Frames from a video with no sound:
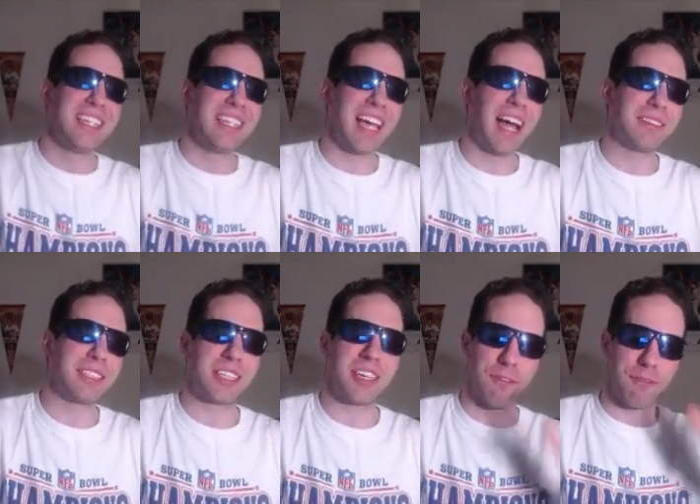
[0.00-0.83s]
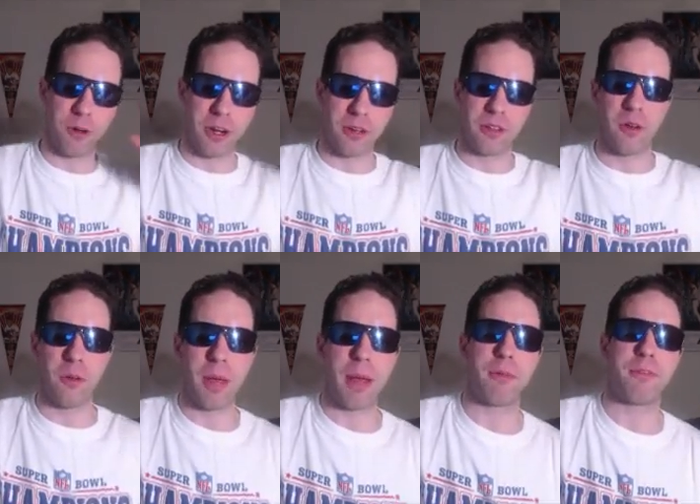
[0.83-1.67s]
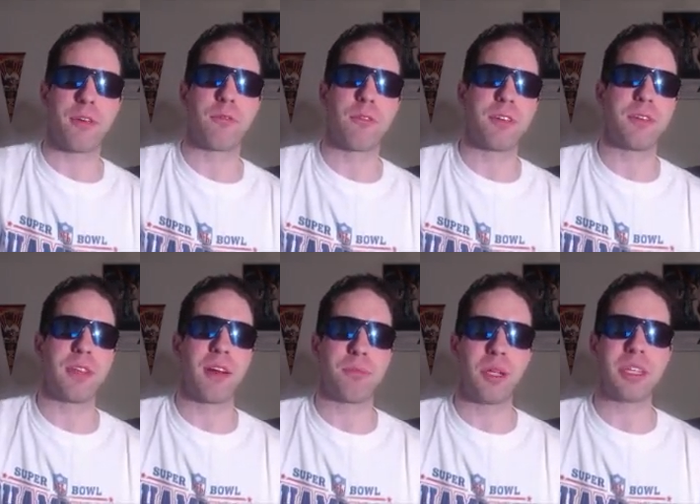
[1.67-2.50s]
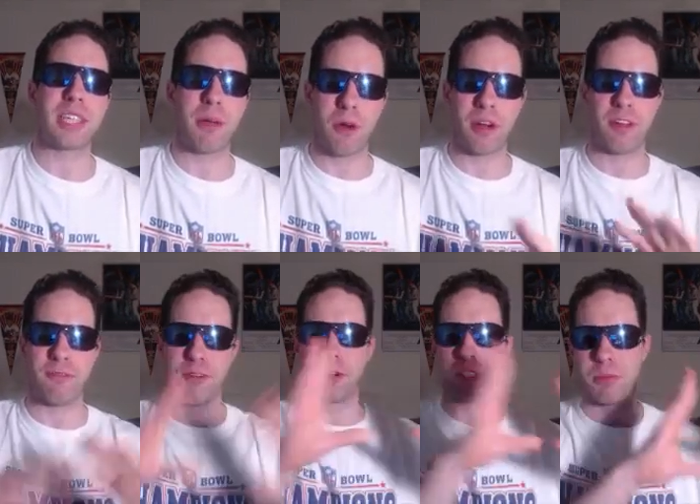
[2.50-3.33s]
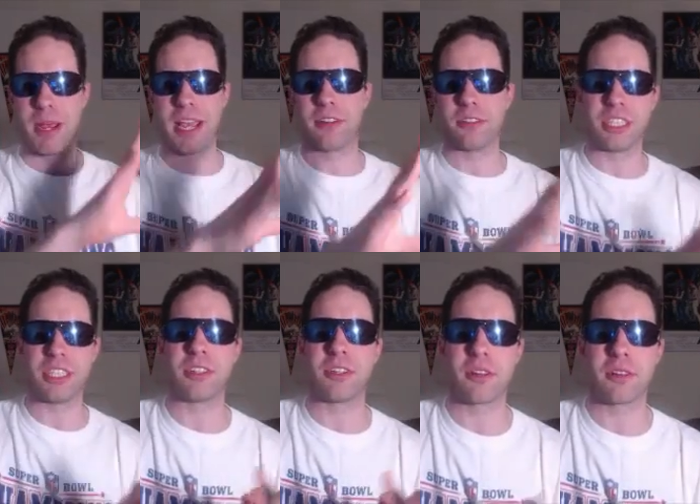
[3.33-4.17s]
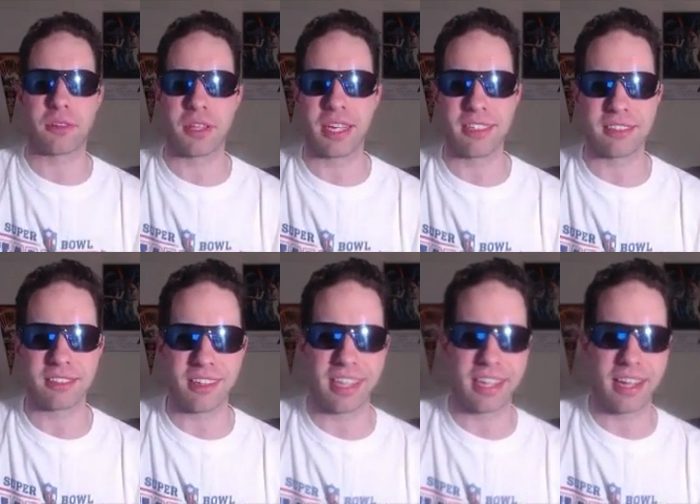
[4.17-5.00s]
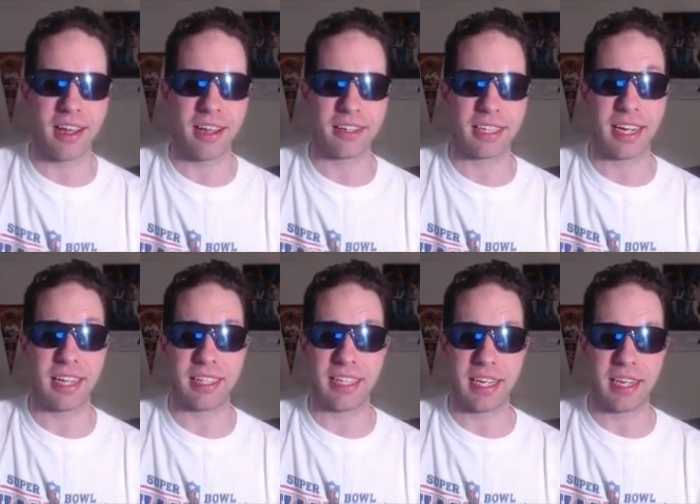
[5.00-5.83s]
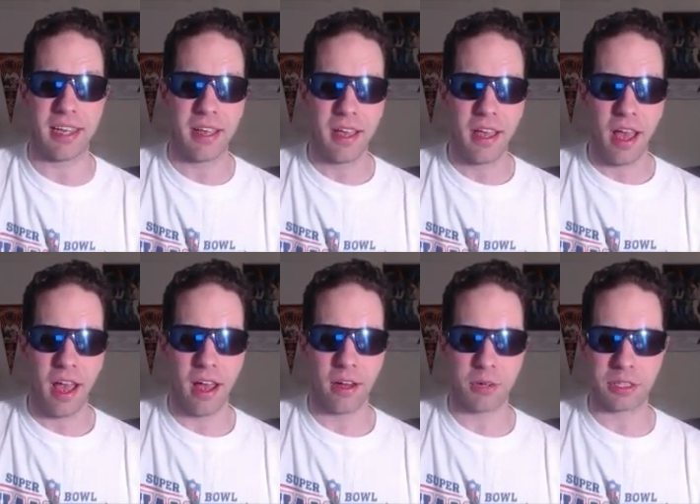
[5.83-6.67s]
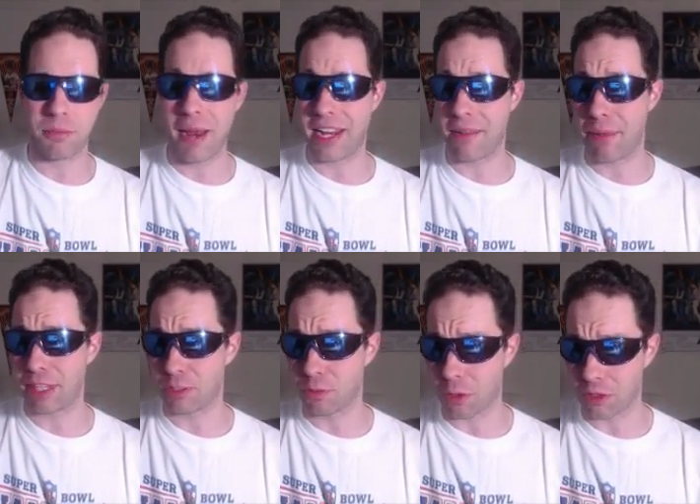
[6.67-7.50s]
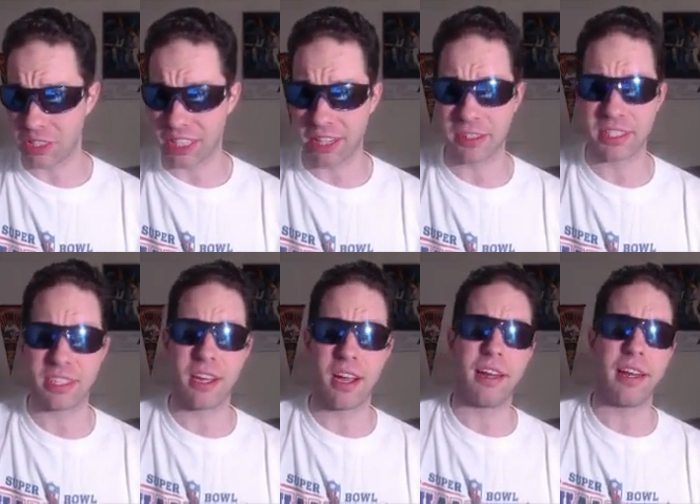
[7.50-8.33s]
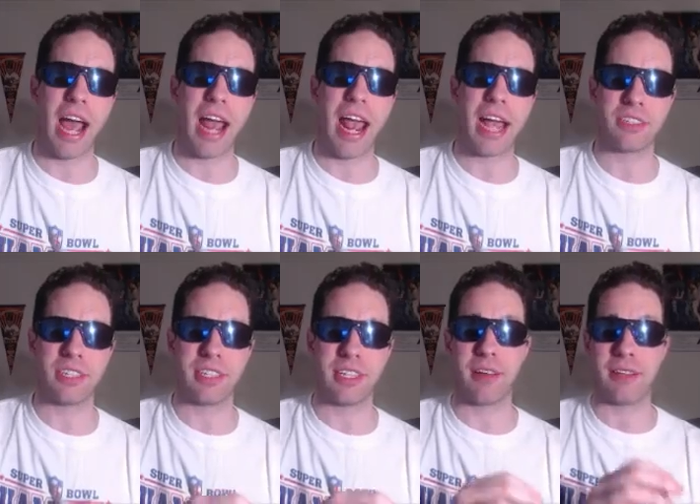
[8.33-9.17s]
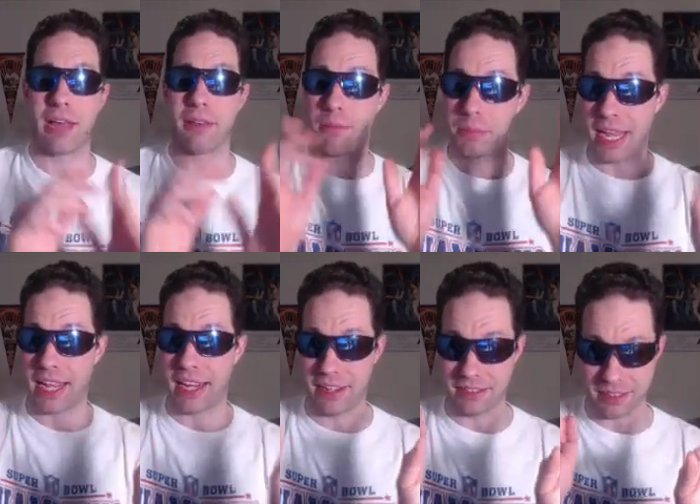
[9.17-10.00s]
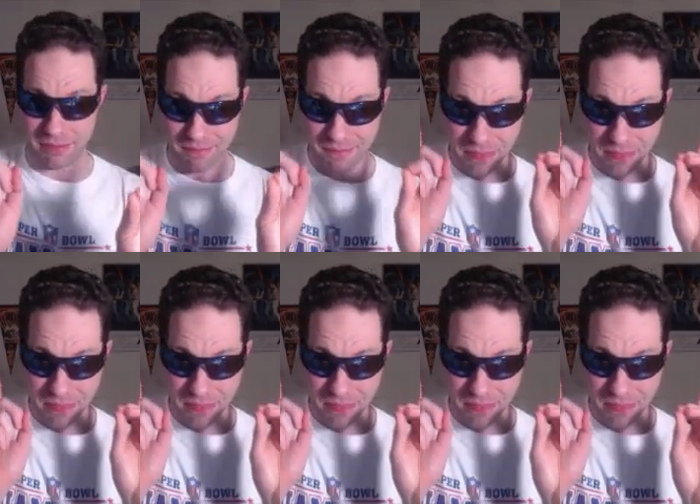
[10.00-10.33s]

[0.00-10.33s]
yeah, I'm just going to forego the whole pay-per-view review there. Plus, I wanted to focus my energies on other things, like getting the WrestleMania Best of Worst series done. I actually, now the plan is